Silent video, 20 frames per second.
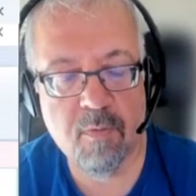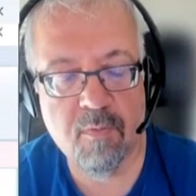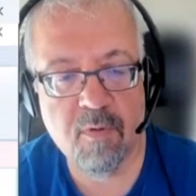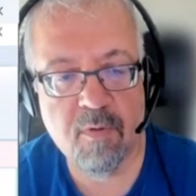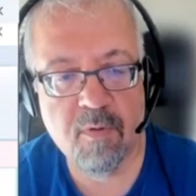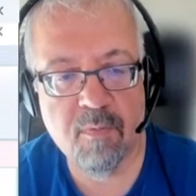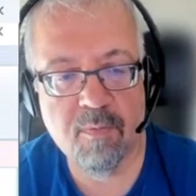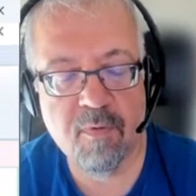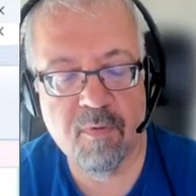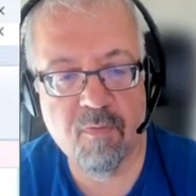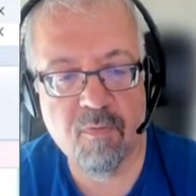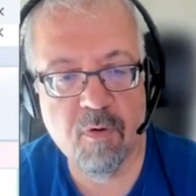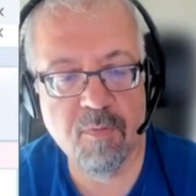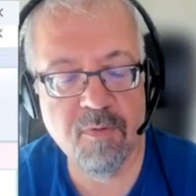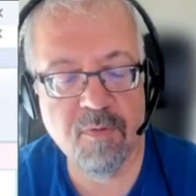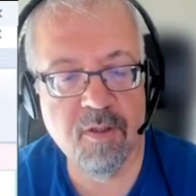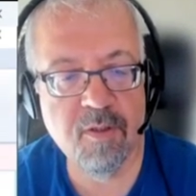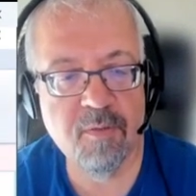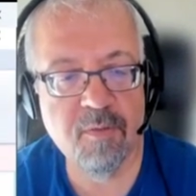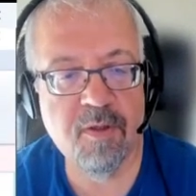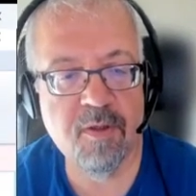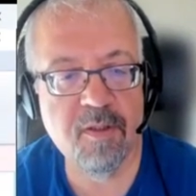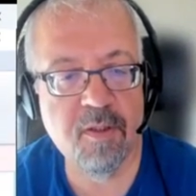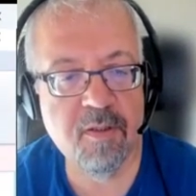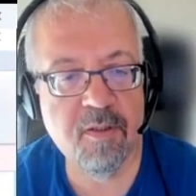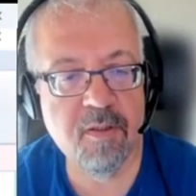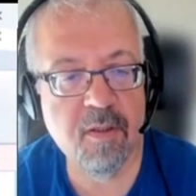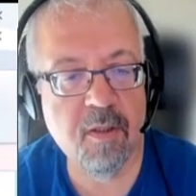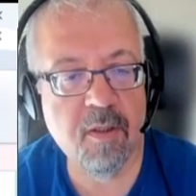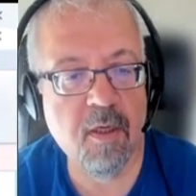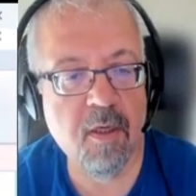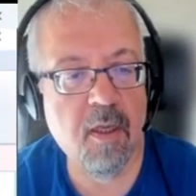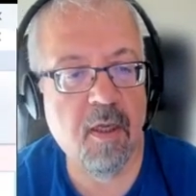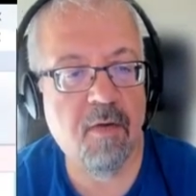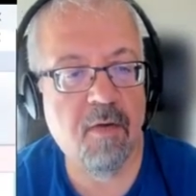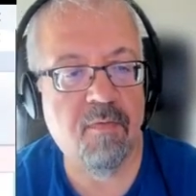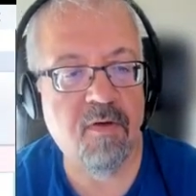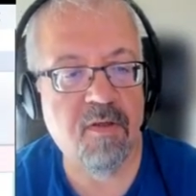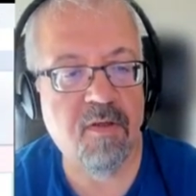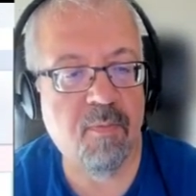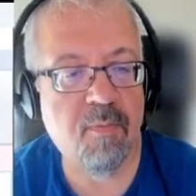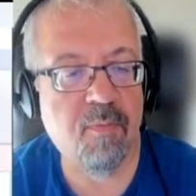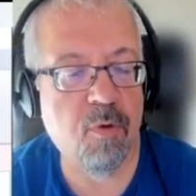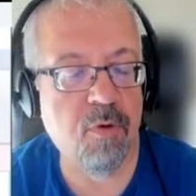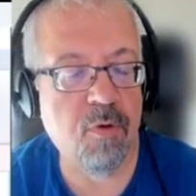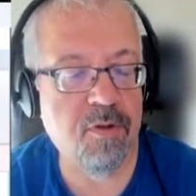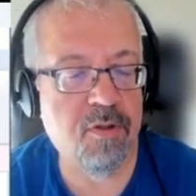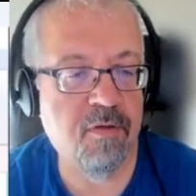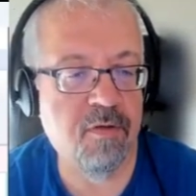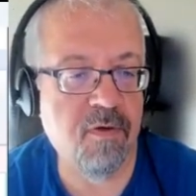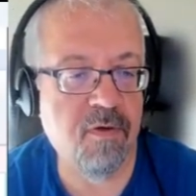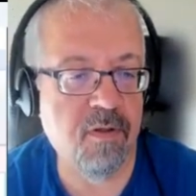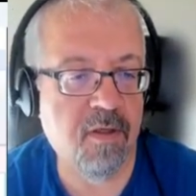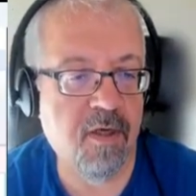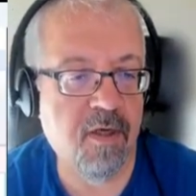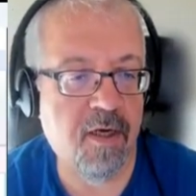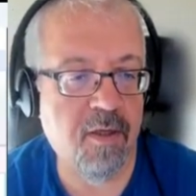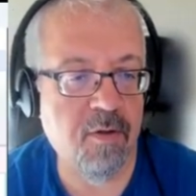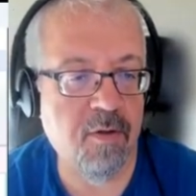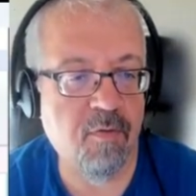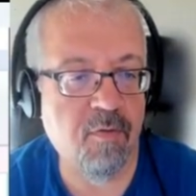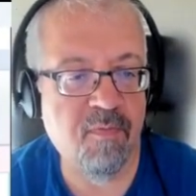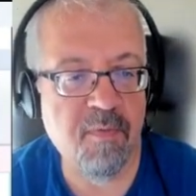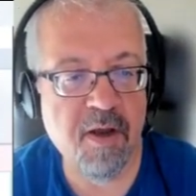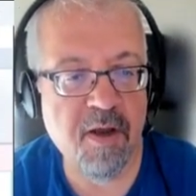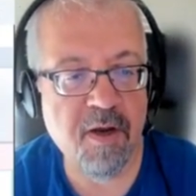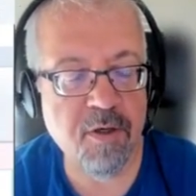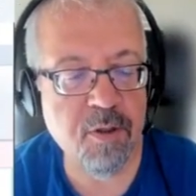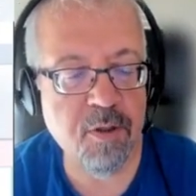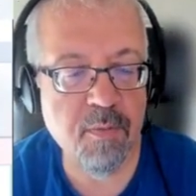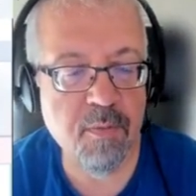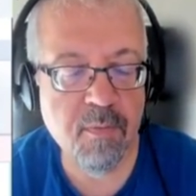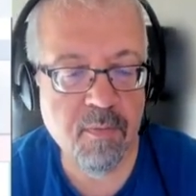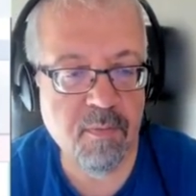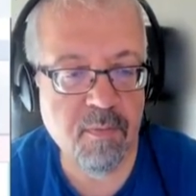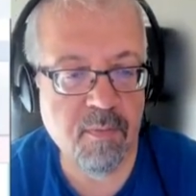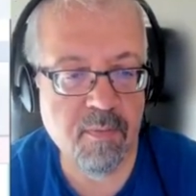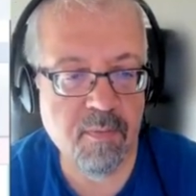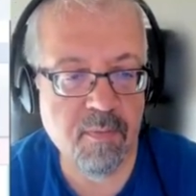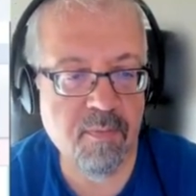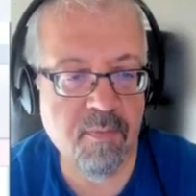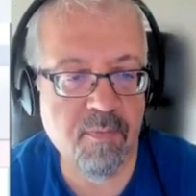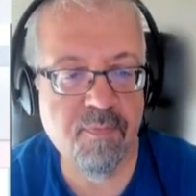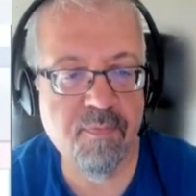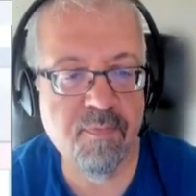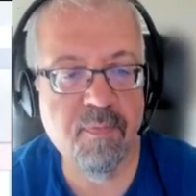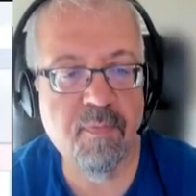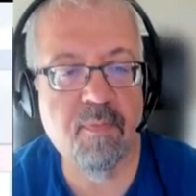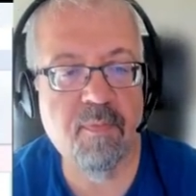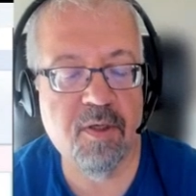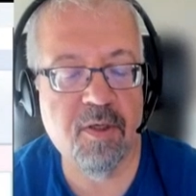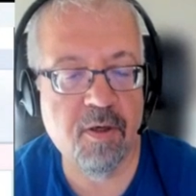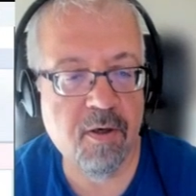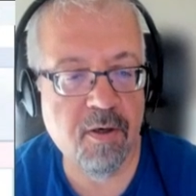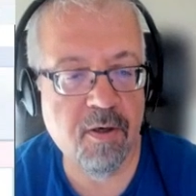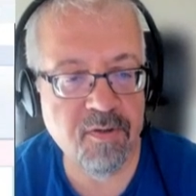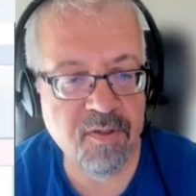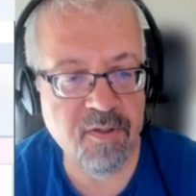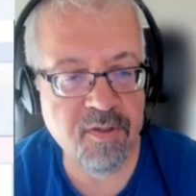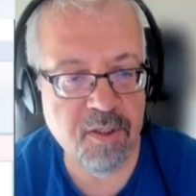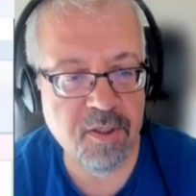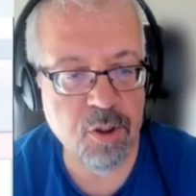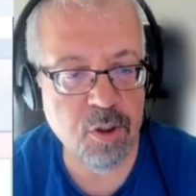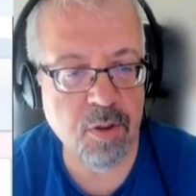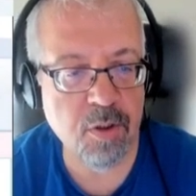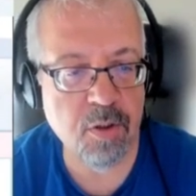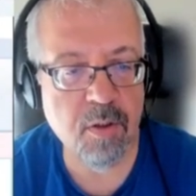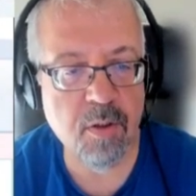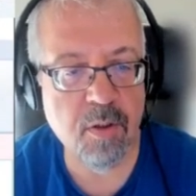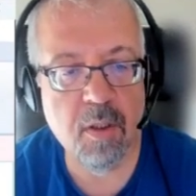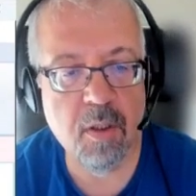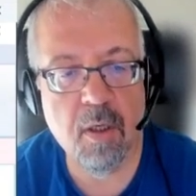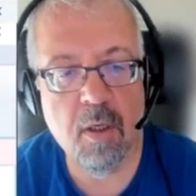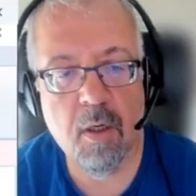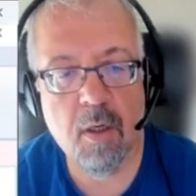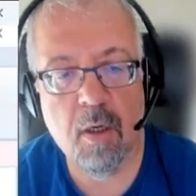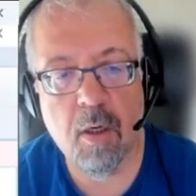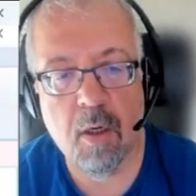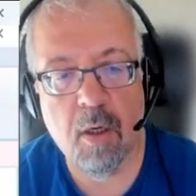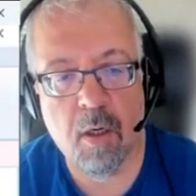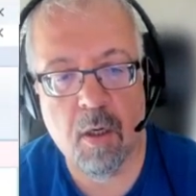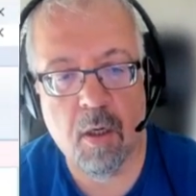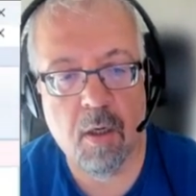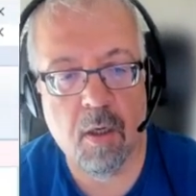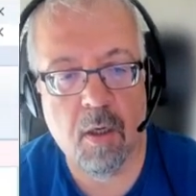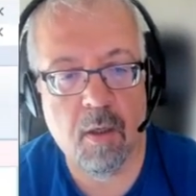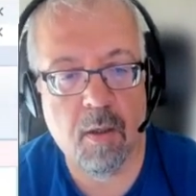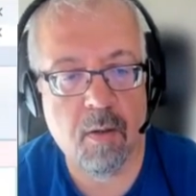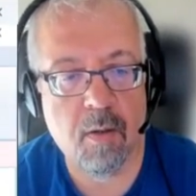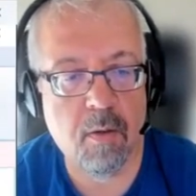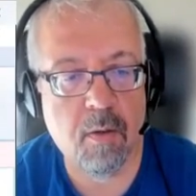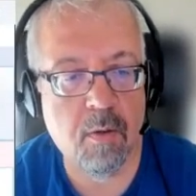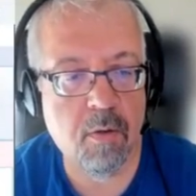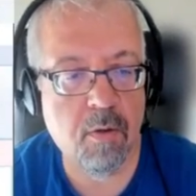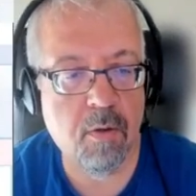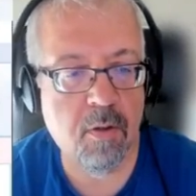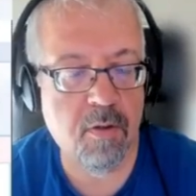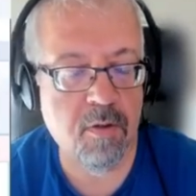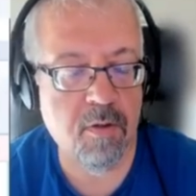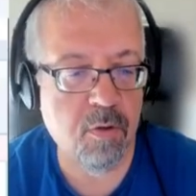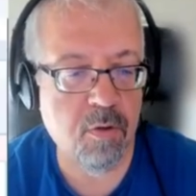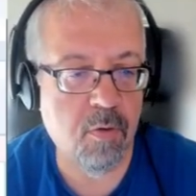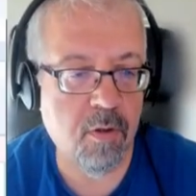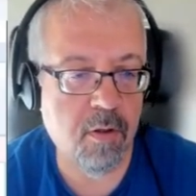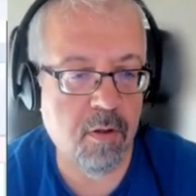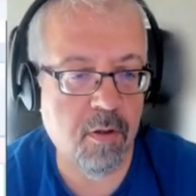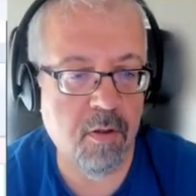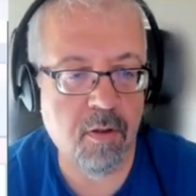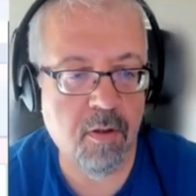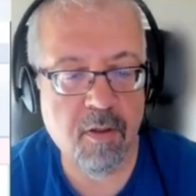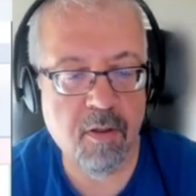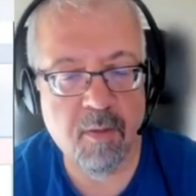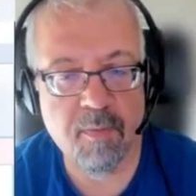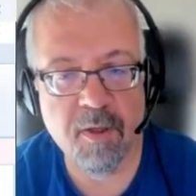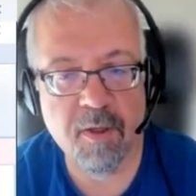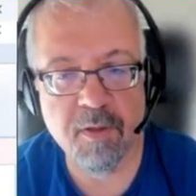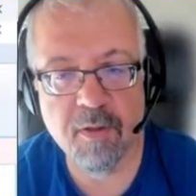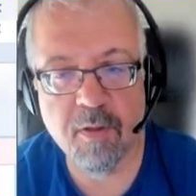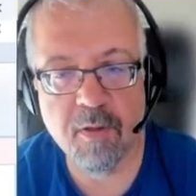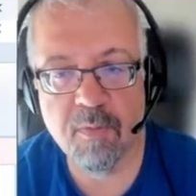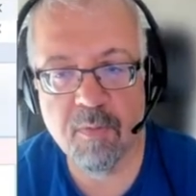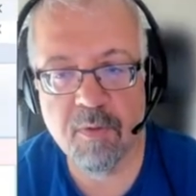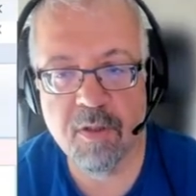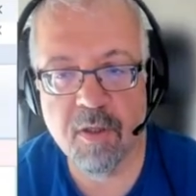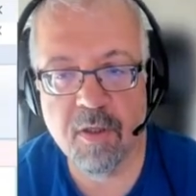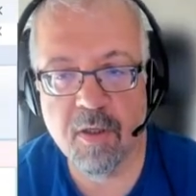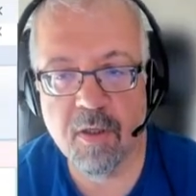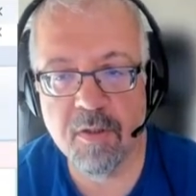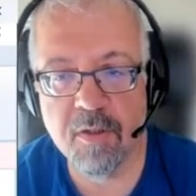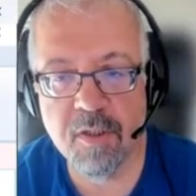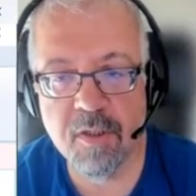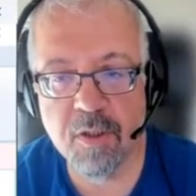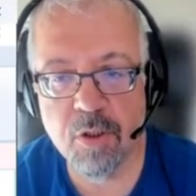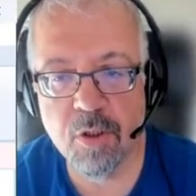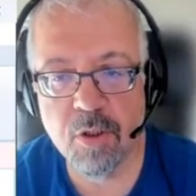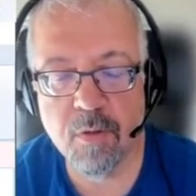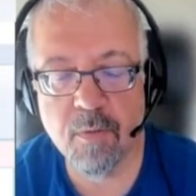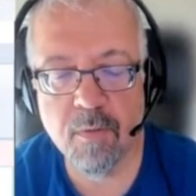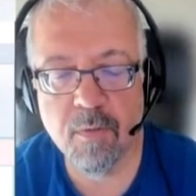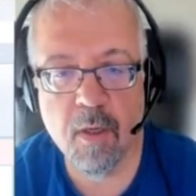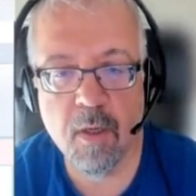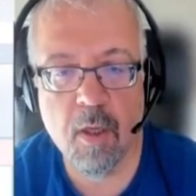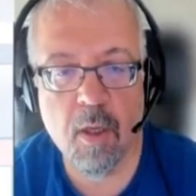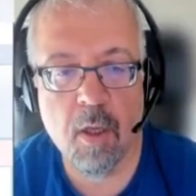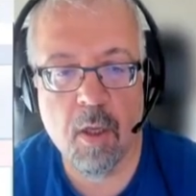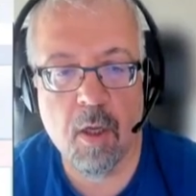When we perform this persisting, we support different kind of merge materialization, historical incremental materialization.